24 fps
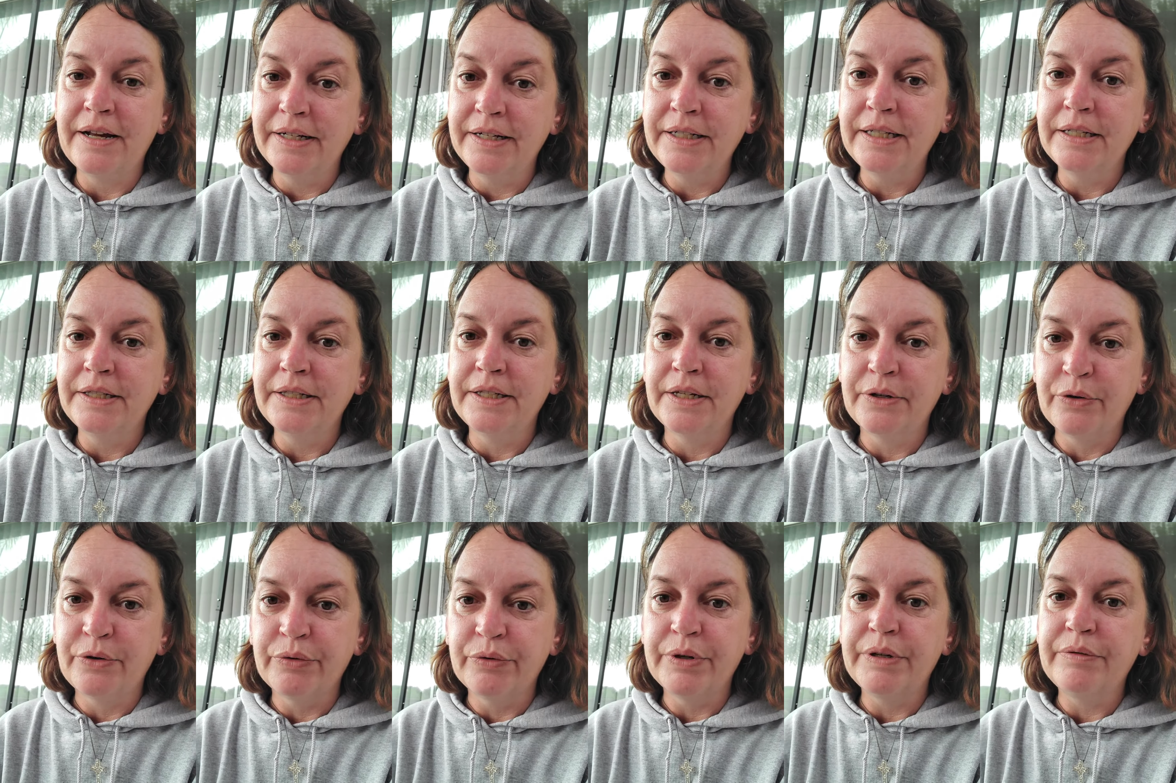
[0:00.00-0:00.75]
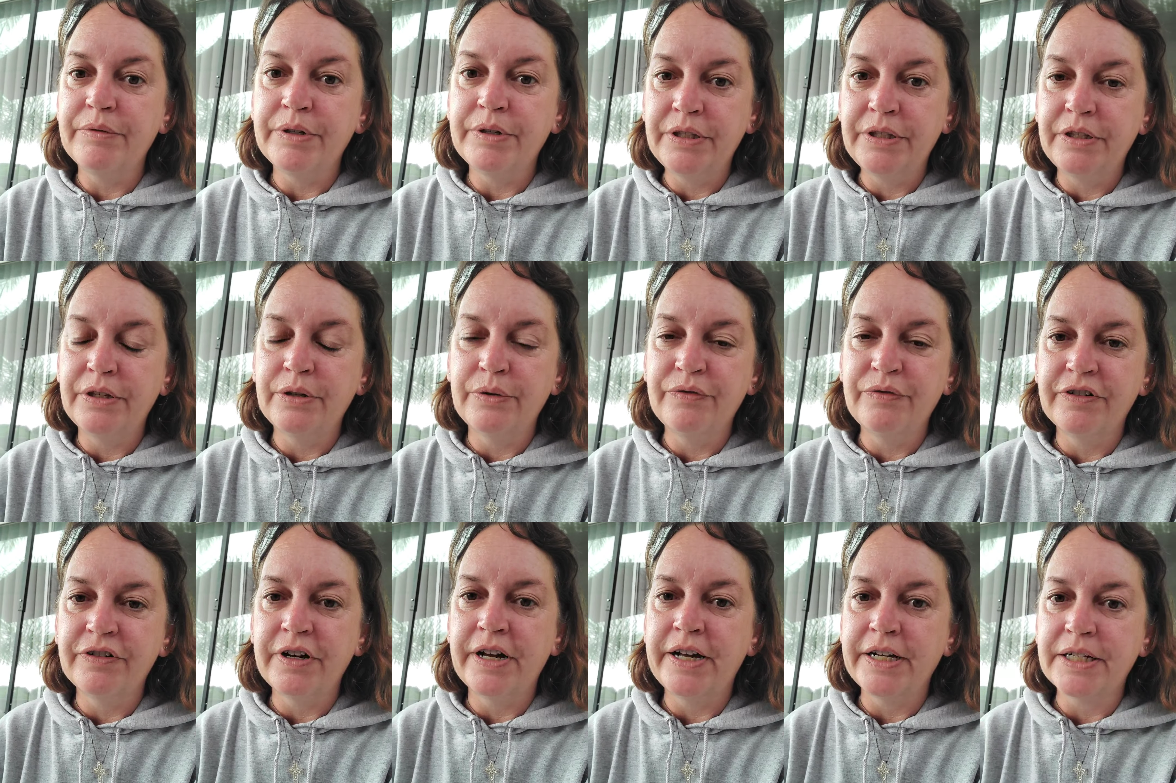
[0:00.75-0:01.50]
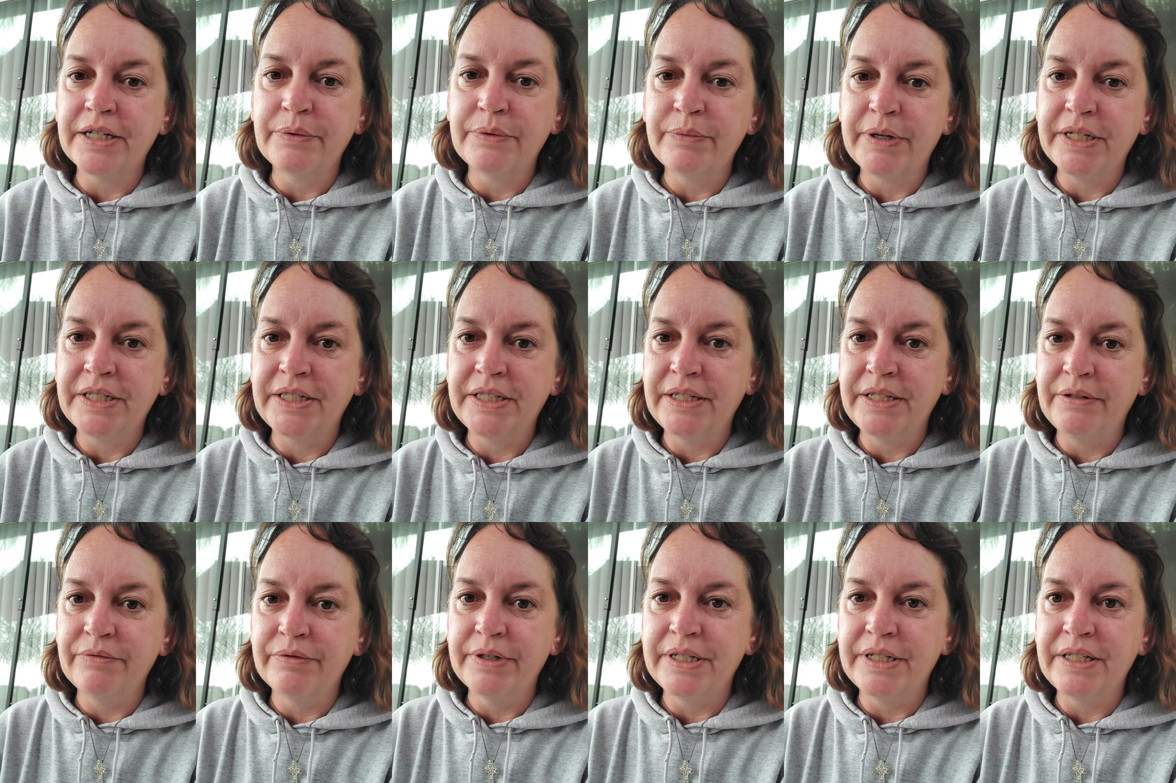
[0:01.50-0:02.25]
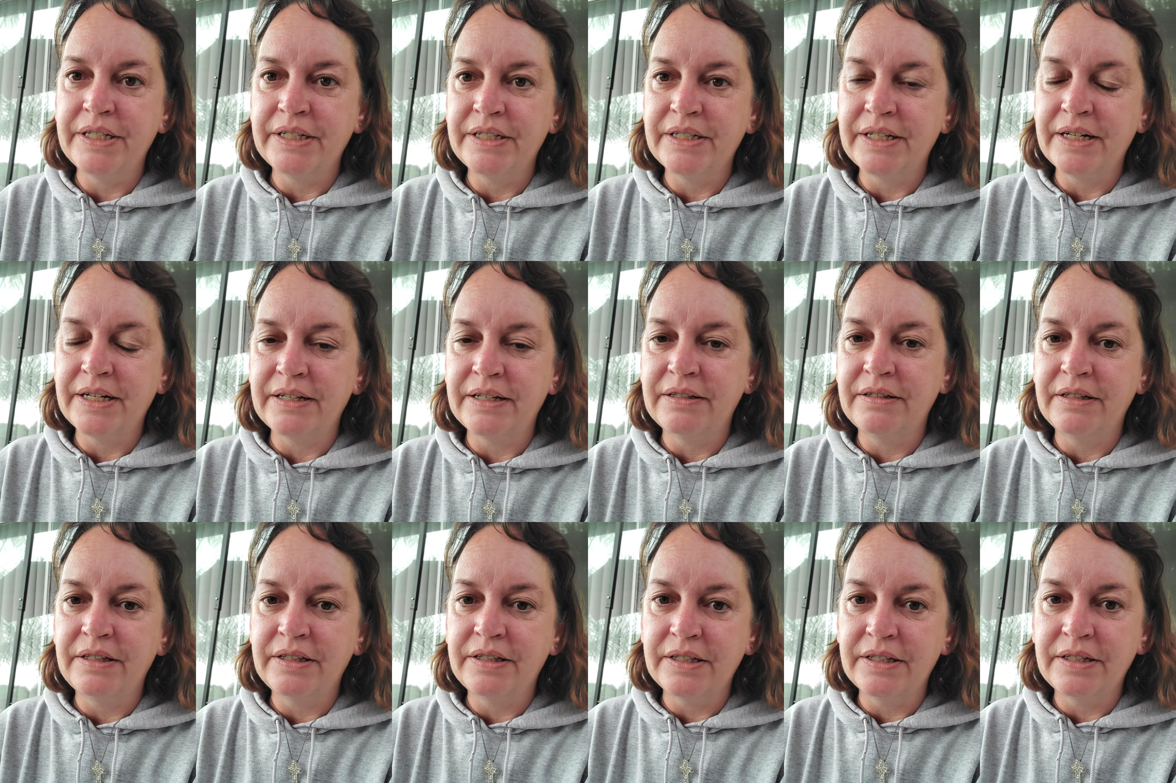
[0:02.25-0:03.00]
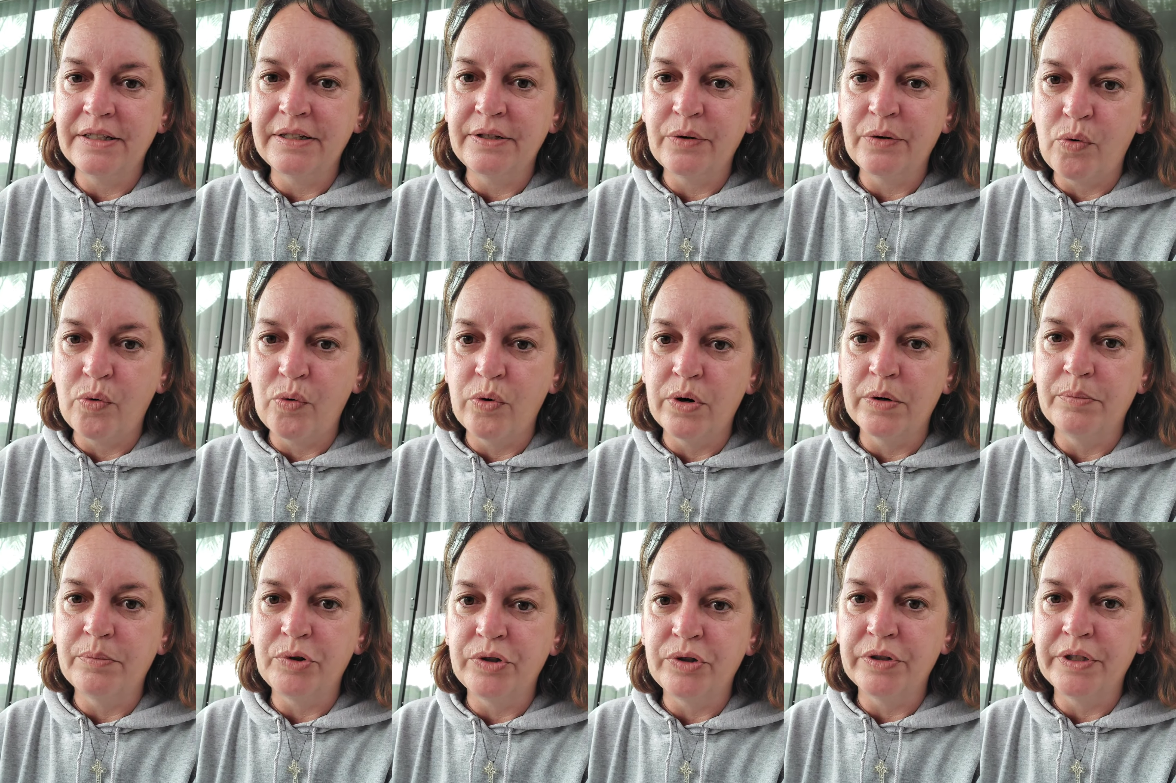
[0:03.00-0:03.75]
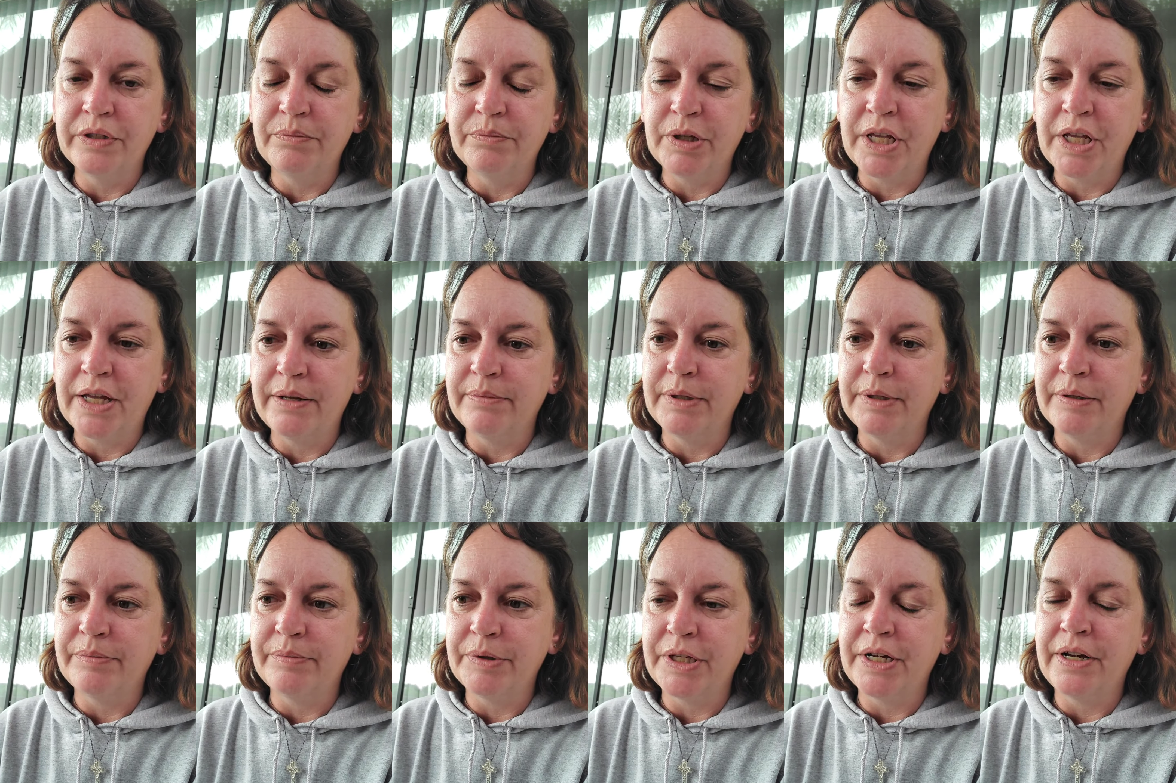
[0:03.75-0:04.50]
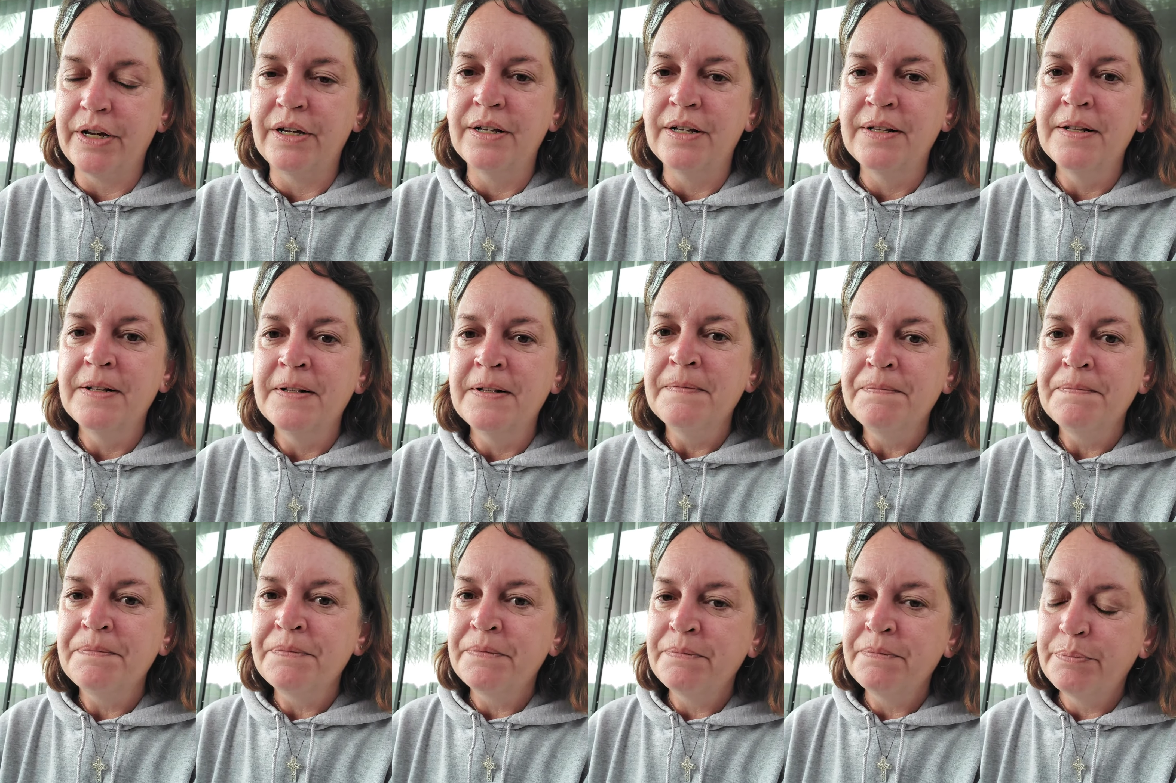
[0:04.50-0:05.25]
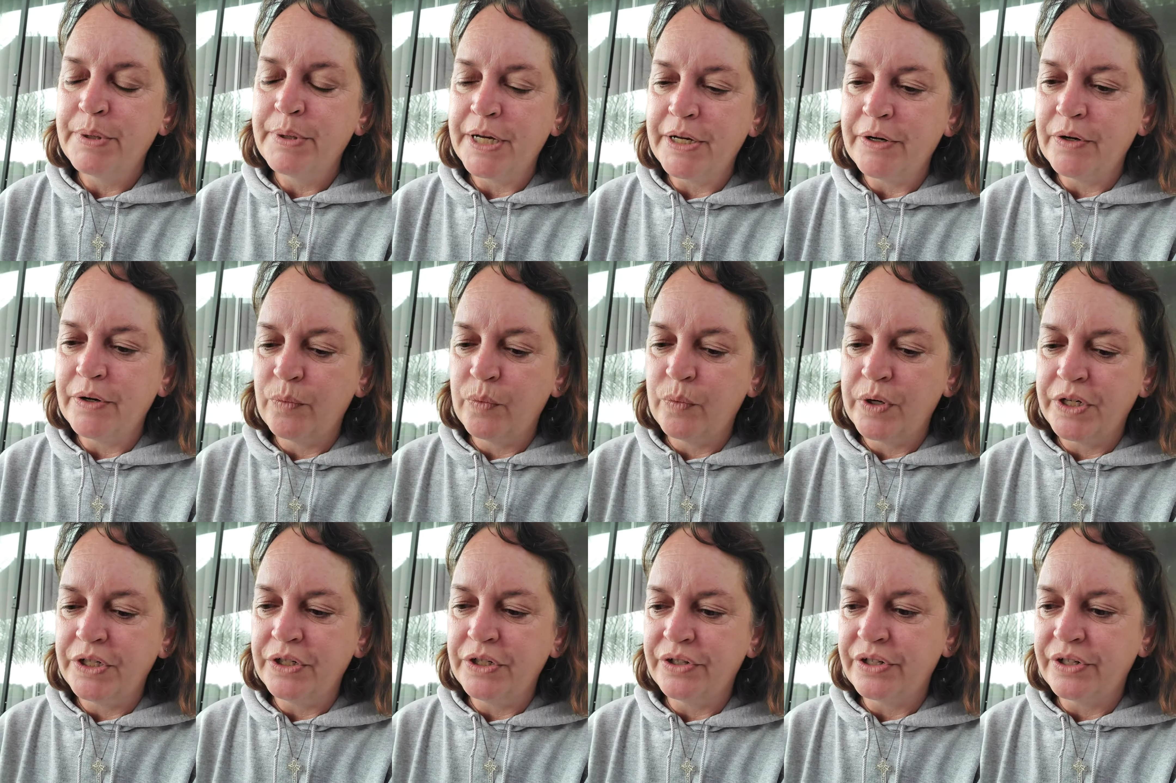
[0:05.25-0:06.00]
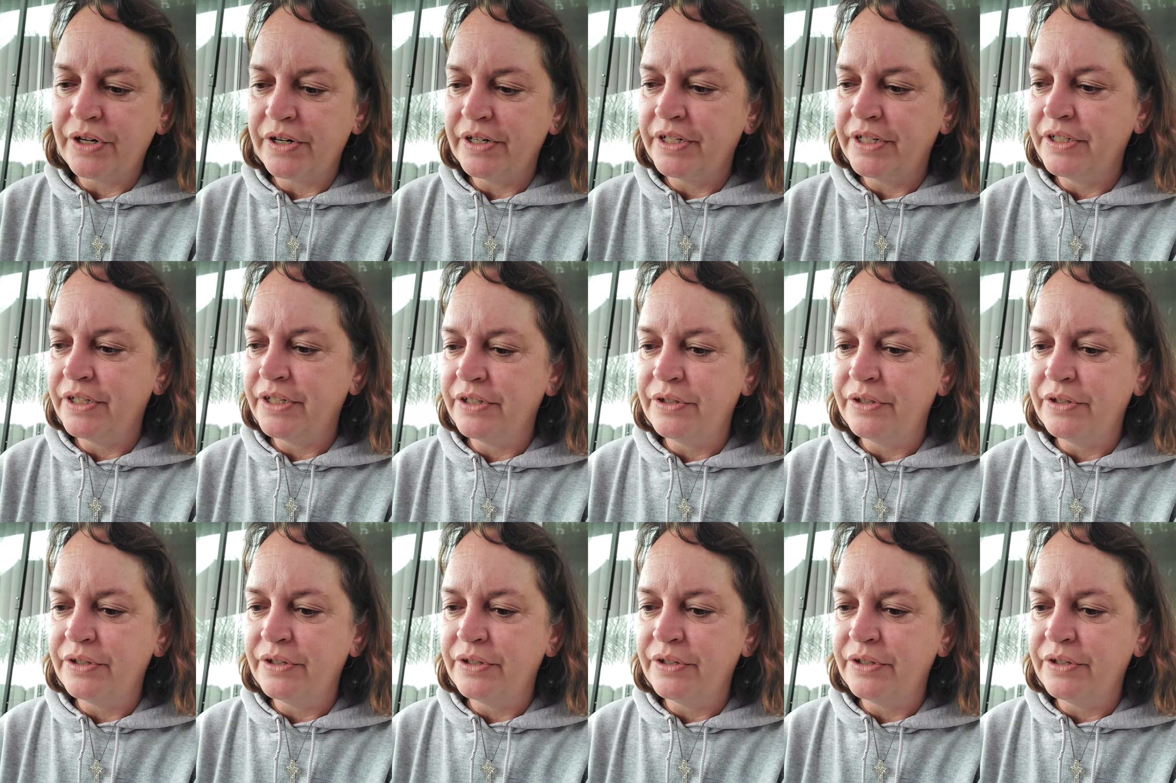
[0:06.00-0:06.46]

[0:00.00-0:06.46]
I disagree with you for XYZ reasons, and I think this is horrible and blah, blah, blah. But when you're starting to